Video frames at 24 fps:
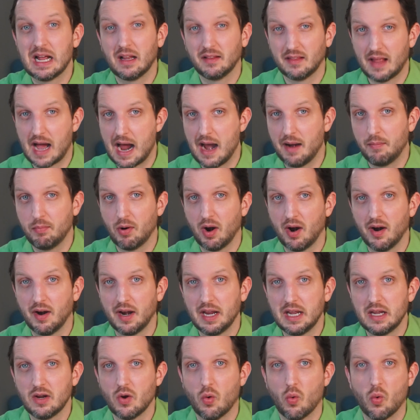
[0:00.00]
a
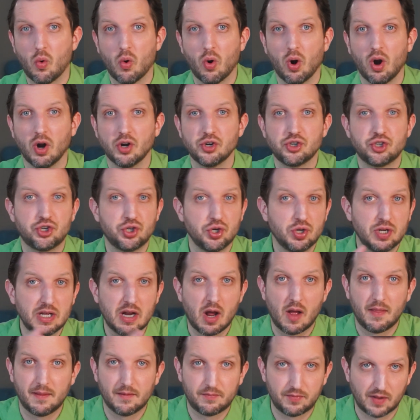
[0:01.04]
library or shooting
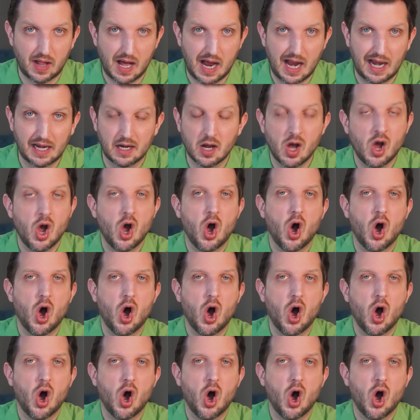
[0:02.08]
on the fly,